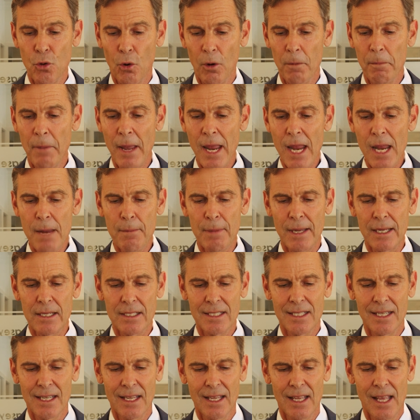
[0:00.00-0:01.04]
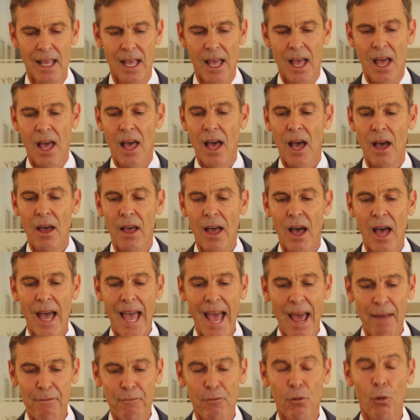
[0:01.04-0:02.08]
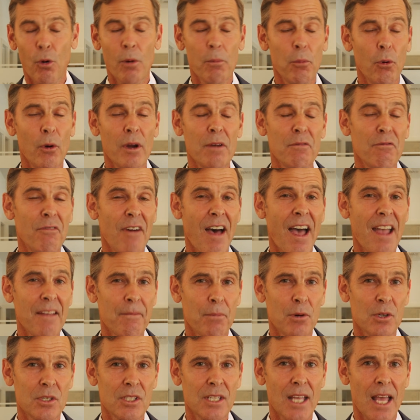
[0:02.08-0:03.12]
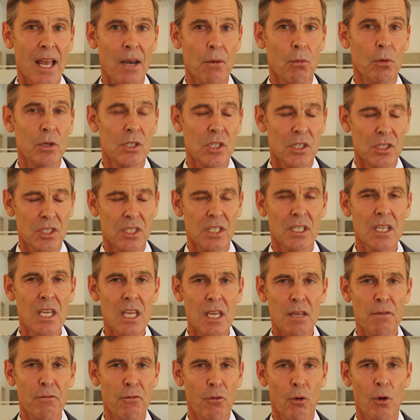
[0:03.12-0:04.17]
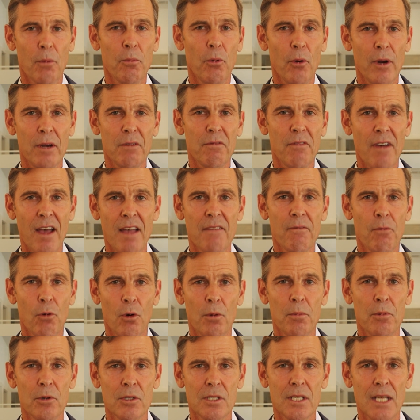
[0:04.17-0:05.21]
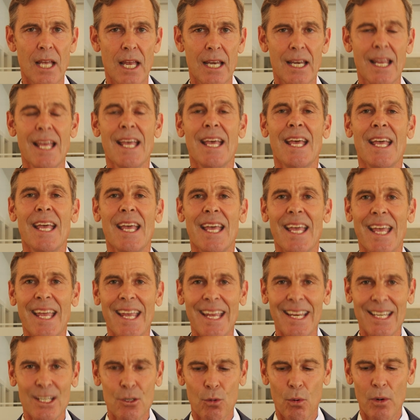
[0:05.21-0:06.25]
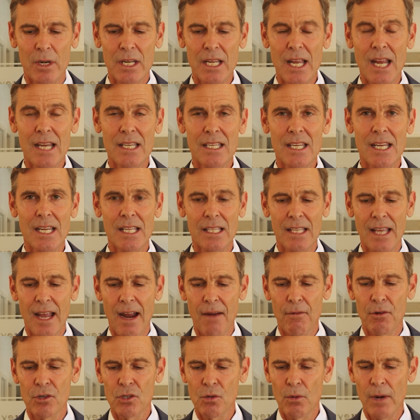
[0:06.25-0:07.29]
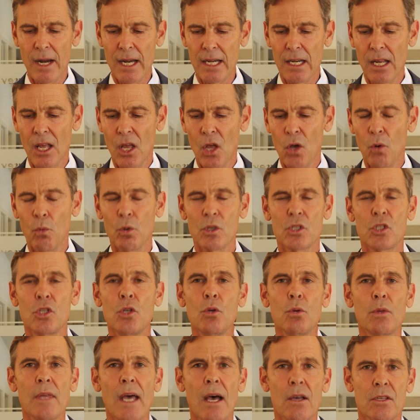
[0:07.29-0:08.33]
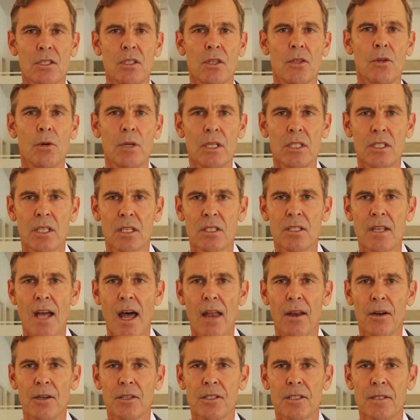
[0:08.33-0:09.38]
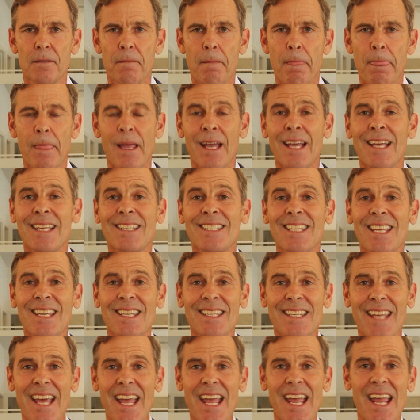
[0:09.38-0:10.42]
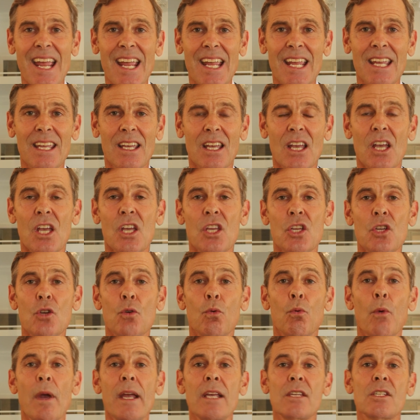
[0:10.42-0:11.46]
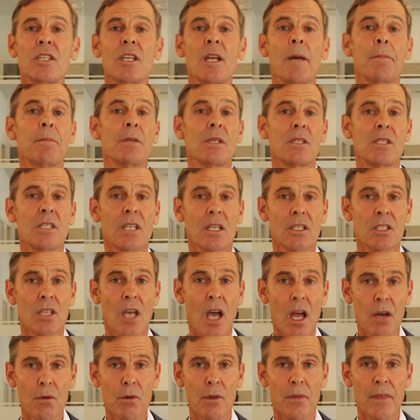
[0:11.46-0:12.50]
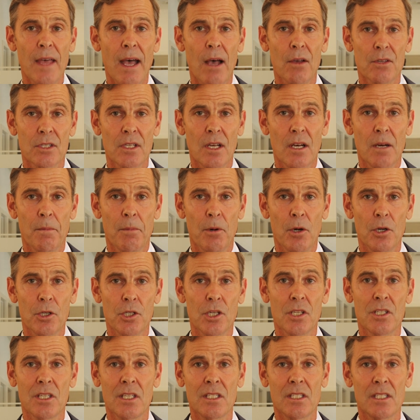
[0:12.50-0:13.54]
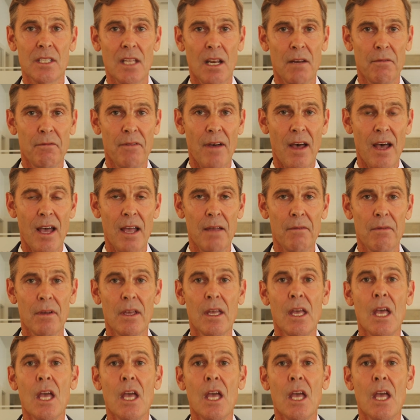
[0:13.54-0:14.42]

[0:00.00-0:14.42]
Your payment at four point five percent, which is the key, four point five four percent, in twenty eighteen, the average rate was two thousand thirty-six dollars. Today, you raise it up to six hundred thousand dollars on a purchase instead of five.